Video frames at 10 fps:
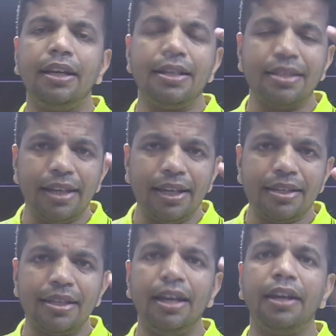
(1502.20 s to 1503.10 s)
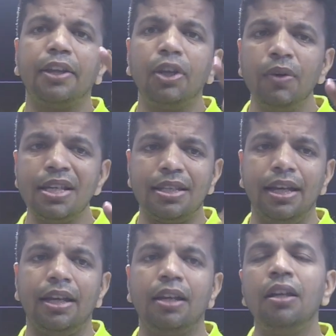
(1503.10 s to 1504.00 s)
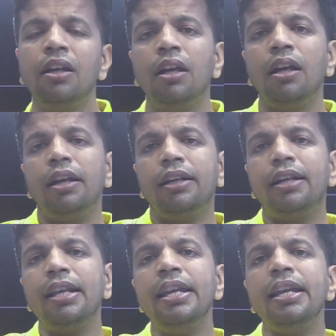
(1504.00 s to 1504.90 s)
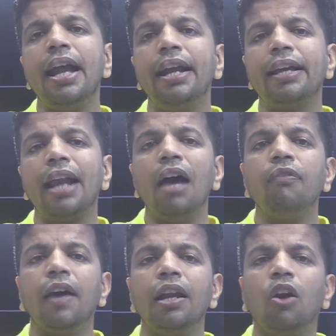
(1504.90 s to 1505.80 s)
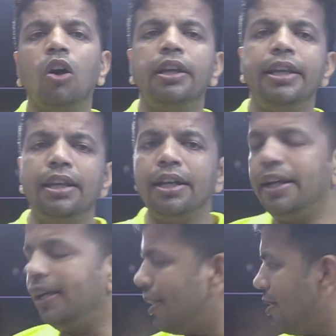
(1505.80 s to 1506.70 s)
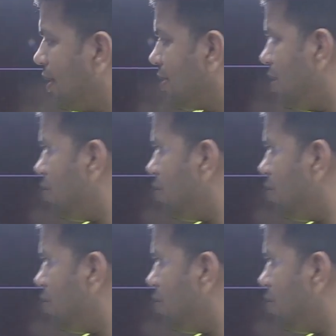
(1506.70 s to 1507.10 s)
stack is there, queue is there. Tree and graph are non-linear data structures. So you